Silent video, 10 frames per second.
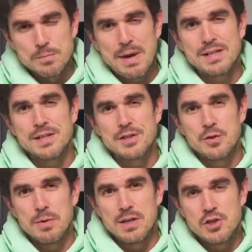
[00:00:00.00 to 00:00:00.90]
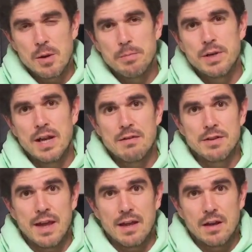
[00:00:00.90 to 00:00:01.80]
better to be jumping and having
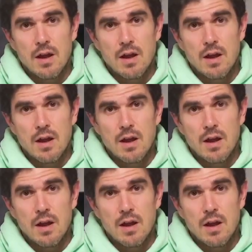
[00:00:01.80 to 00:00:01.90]
that